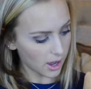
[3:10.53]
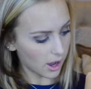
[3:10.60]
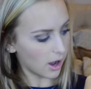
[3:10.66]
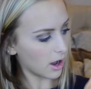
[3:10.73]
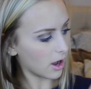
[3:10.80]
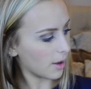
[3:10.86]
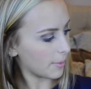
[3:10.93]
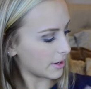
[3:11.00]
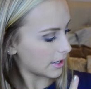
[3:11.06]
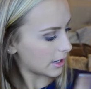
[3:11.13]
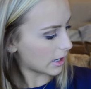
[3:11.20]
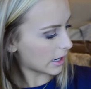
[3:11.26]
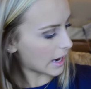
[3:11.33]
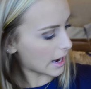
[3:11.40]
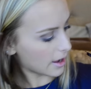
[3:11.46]
Um, and
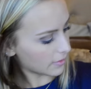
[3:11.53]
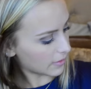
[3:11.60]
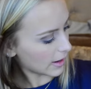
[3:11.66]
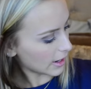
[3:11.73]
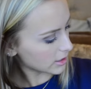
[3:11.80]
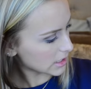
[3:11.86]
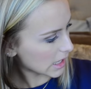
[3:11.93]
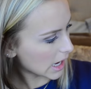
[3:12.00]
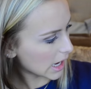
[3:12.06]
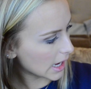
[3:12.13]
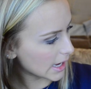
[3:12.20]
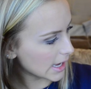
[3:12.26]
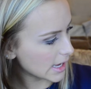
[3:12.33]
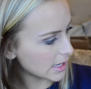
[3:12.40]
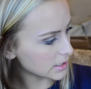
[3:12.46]
here I have hair
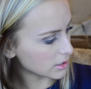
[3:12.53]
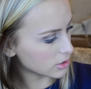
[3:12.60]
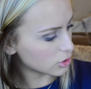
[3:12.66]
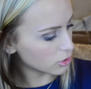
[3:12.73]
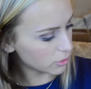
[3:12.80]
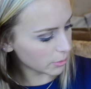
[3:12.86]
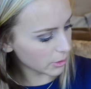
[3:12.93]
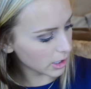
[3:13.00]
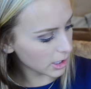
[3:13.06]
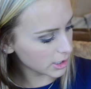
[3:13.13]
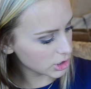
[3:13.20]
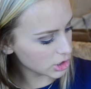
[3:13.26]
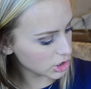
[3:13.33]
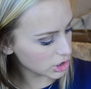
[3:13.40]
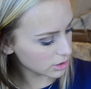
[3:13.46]
ties, a
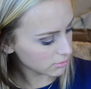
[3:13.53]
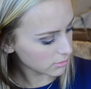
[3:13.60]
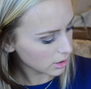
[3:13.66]
toothbrush,